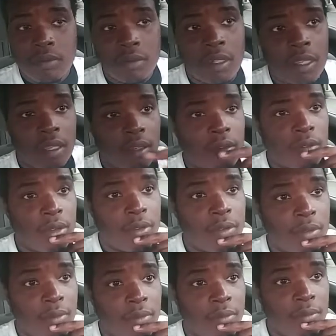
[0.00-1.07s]
and
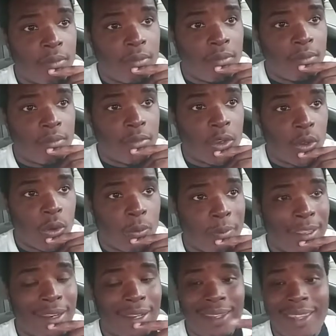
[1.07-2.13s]
you know,
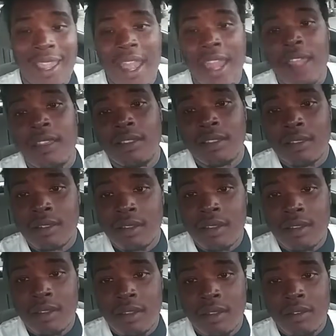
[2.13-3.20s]
better guidance
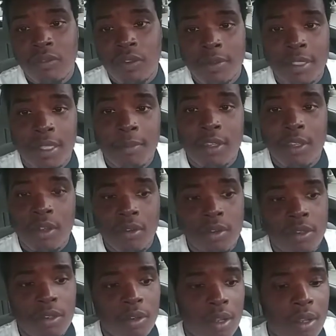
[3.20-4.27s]
from some of your
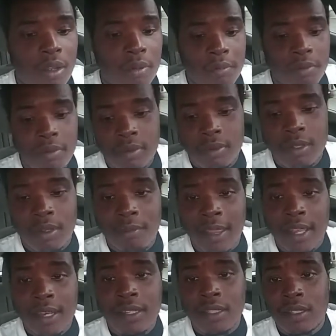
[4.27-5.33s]
your um your
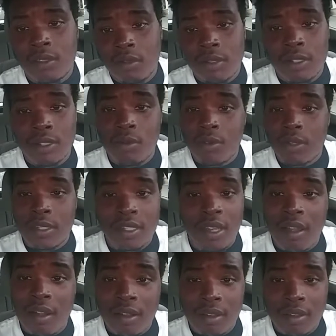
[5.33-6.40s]
managers on this on this
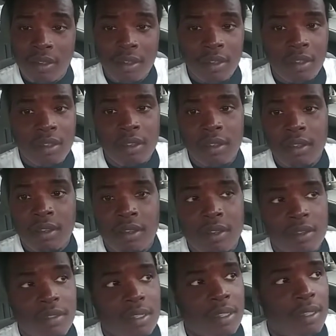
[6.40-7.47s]
yard
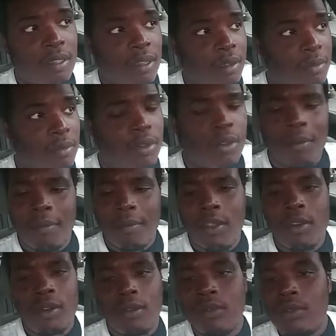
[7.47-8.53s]
then um, you know, you
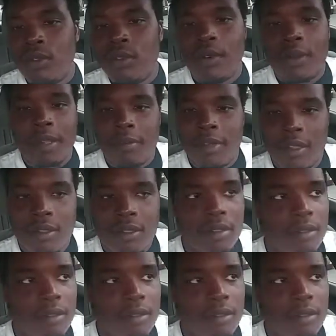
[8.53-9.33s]
know, you know what I mean.